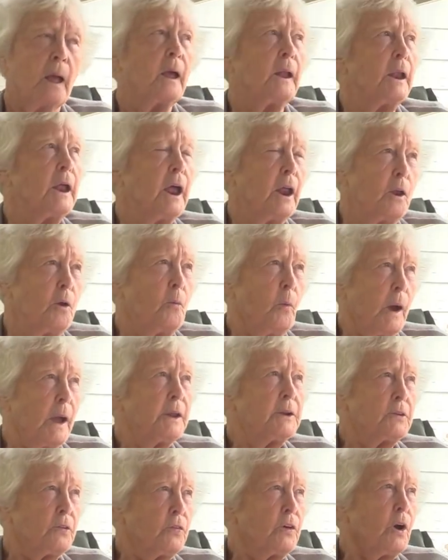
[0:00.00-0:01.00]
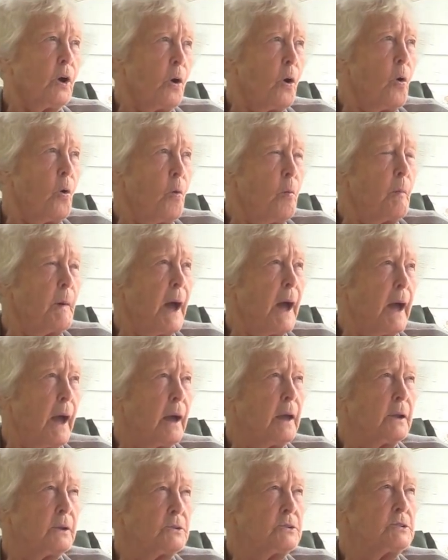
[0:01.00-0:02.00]
And then he went to the coal
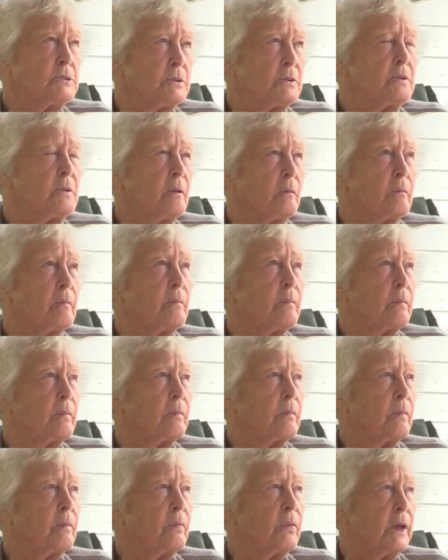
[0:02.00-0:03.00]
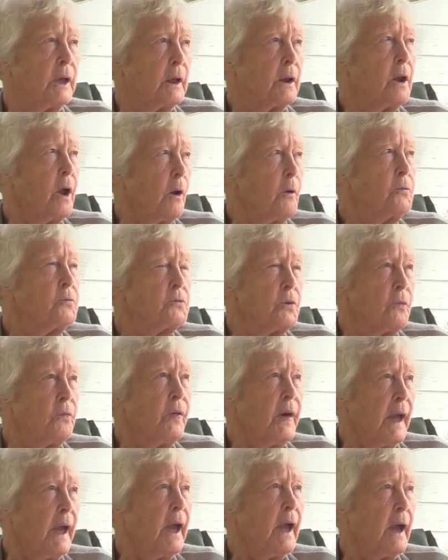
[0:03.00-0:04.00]
mines, and then after
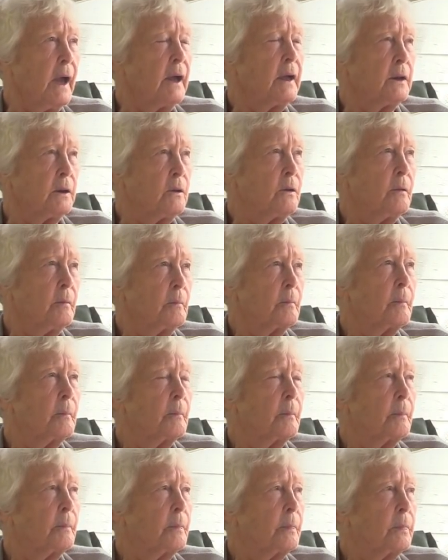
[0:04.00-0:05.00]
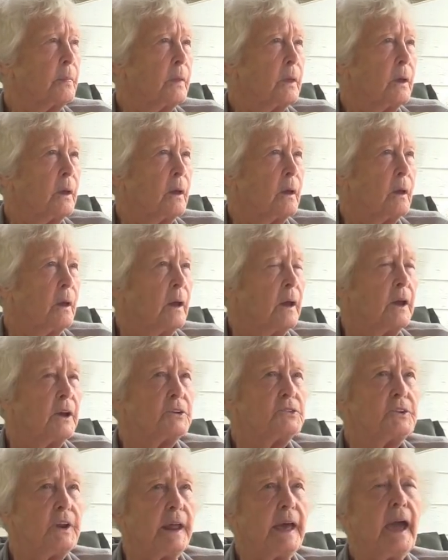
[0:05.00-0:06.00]
that,
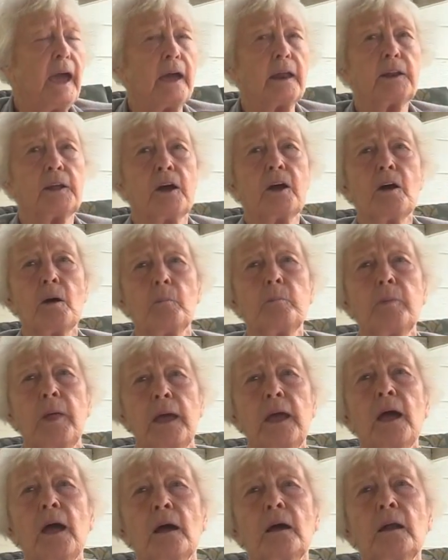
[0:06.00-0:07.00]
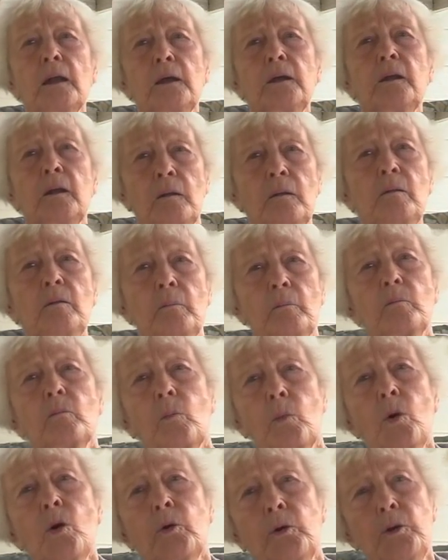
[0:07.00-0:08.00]
his dad come down and
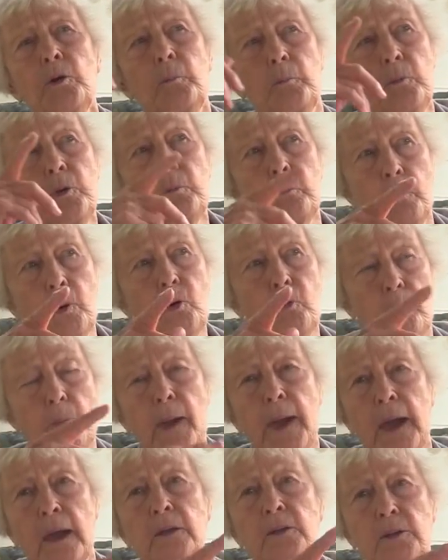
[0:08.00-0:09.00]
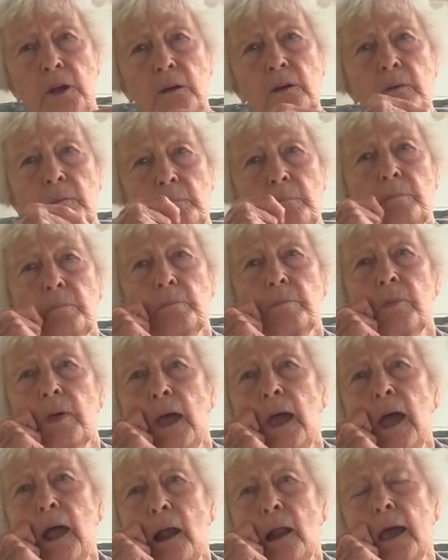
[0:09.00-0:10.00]
wanted him to move back to
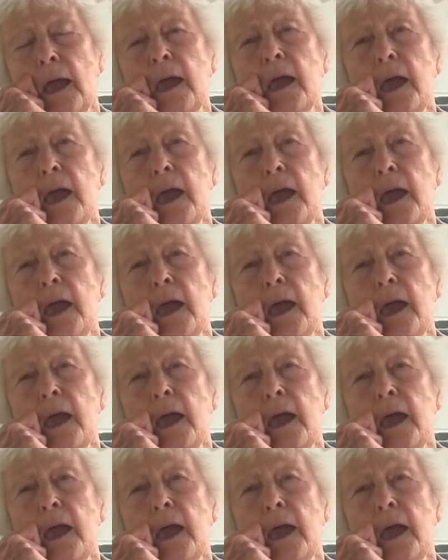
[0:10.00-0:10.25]
Elliott